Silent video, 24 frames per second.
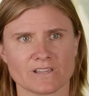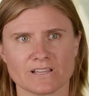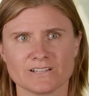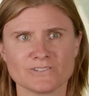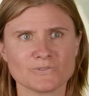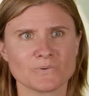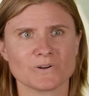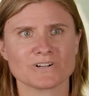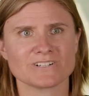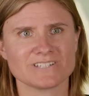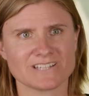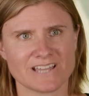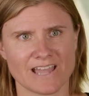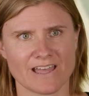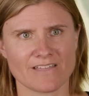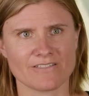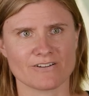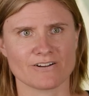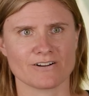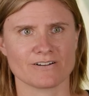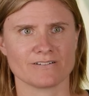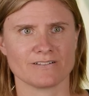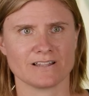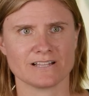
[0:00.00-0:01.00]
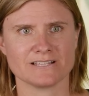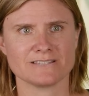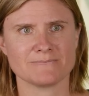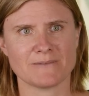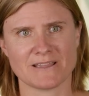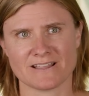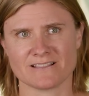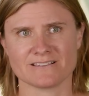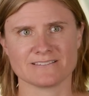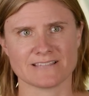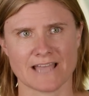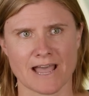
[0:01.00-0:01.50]
let's work together, let's
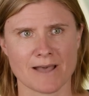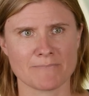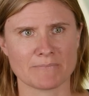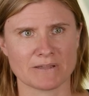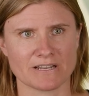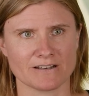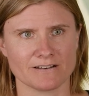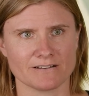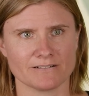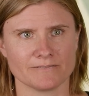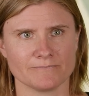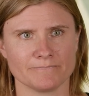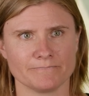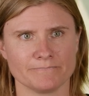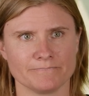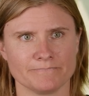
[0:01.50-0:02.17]
make this happen.